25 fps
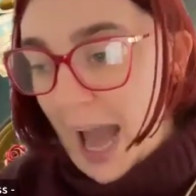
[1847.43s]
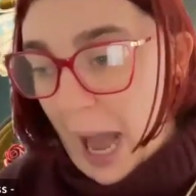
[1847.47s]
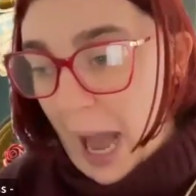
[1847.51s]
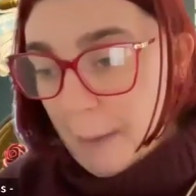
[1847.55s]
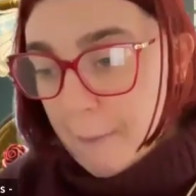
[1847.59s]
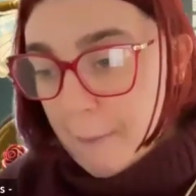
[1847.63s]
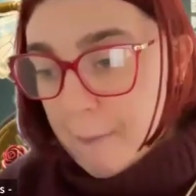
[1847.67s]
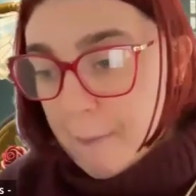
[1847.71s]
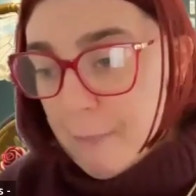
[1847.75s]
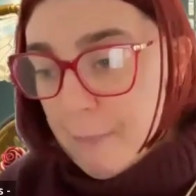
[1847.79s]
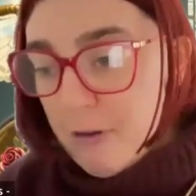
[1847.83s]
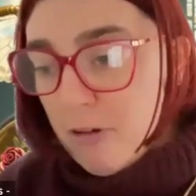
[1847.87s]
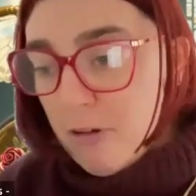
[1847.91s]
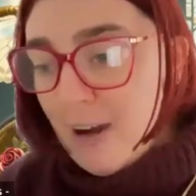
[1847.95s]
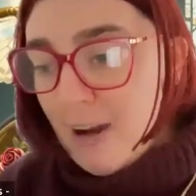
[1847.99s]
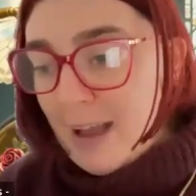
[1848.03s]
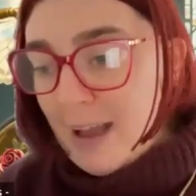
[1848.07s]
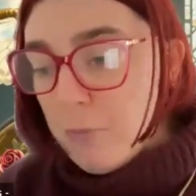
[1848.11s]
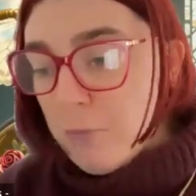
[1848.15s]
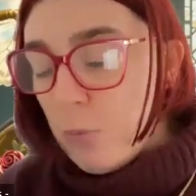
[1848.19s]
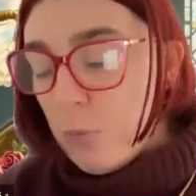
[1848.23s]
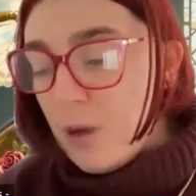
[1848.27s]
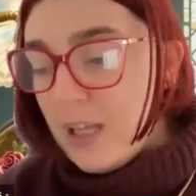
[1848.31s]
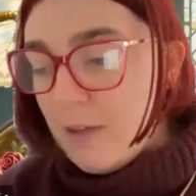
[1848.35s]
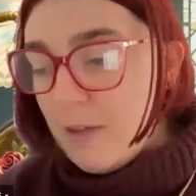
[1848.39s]
Anne
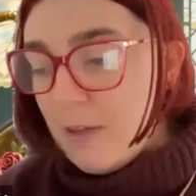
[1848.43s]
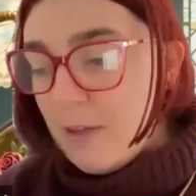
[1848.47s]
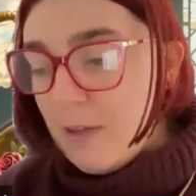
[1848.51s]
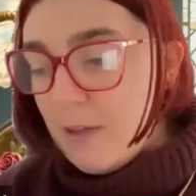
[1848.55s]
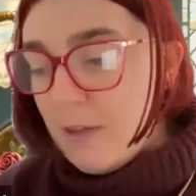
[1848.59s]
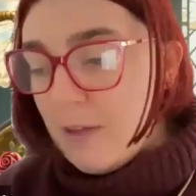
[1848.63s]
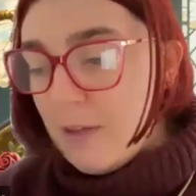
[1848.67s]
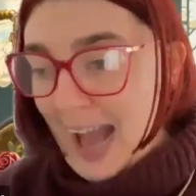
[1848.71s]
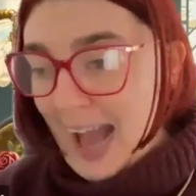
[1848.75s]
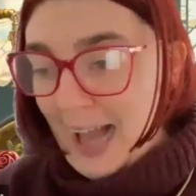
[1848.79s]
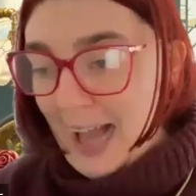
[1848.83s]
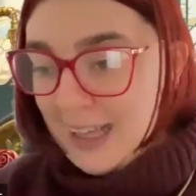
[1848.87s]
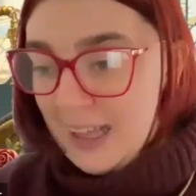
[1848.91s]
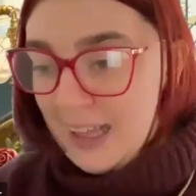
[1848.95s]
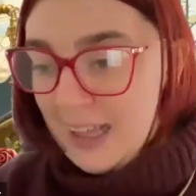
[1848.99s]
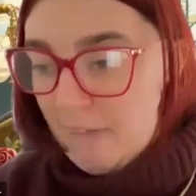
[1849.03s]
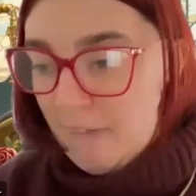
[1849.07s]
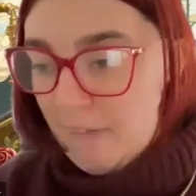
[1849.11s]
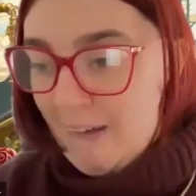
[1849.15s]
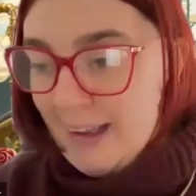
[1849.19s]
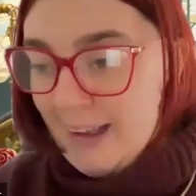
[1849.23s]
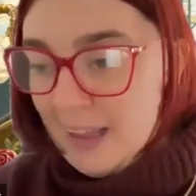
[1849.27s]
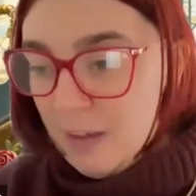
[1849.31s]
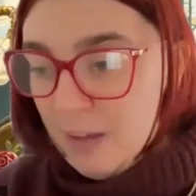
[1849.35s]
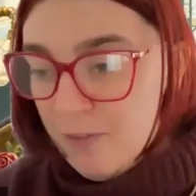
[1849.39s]
Boleyn was the
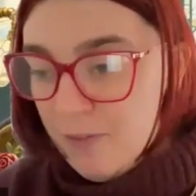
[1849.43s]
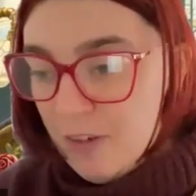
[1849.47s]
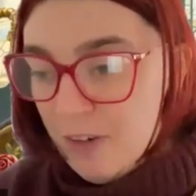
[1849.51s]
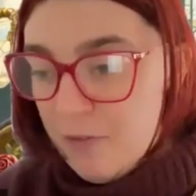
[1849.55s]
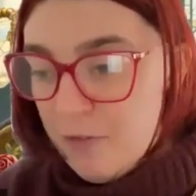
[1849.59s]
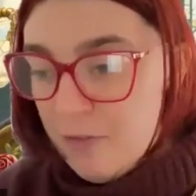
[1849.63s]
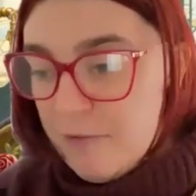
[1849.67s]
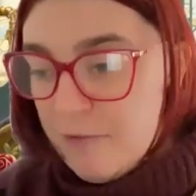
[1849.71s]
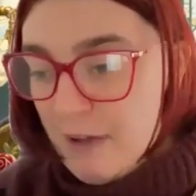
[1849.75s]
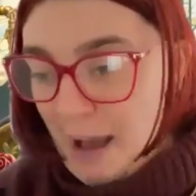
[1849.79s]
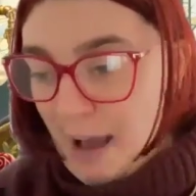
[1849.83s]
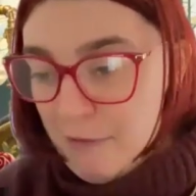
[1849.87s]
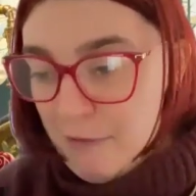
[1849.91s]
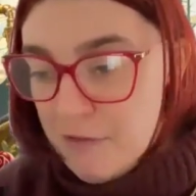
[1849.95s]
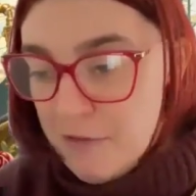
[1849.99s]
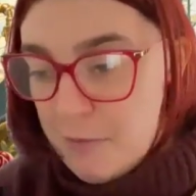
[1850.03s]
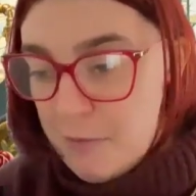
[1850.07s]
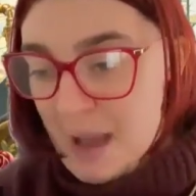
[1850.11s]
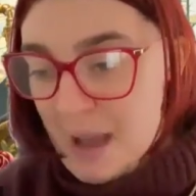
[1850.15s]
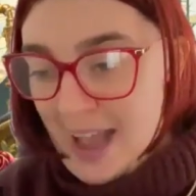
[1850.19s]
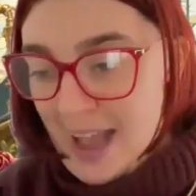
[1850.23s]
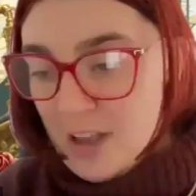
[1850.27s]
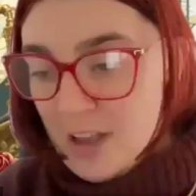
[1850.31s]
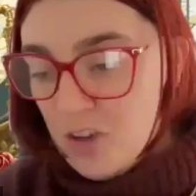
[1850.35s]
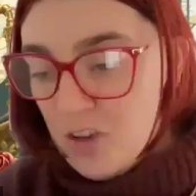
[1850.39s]
catalyst for the
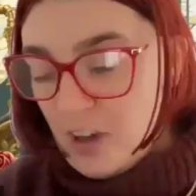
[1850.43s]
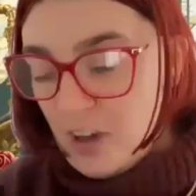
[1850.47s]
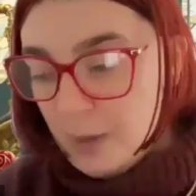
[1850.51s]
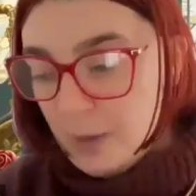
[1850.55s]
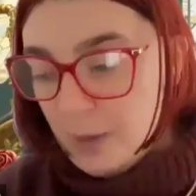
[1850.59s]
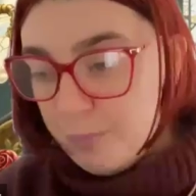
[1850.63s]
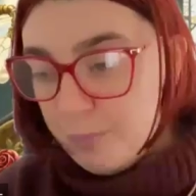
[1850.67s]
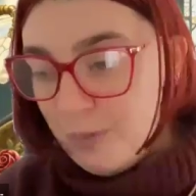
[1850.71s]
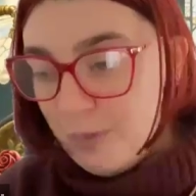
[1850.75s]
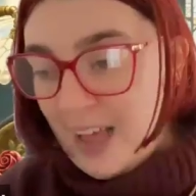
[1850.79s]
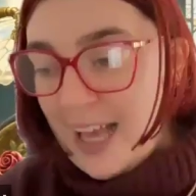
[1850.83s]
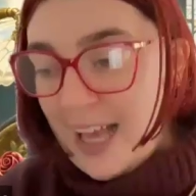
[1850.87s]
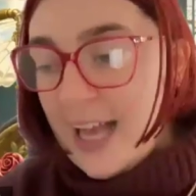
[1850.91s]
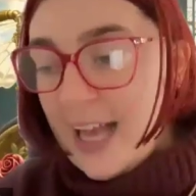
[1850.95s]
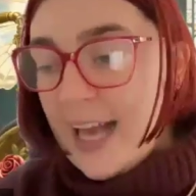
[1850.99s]
Reformation,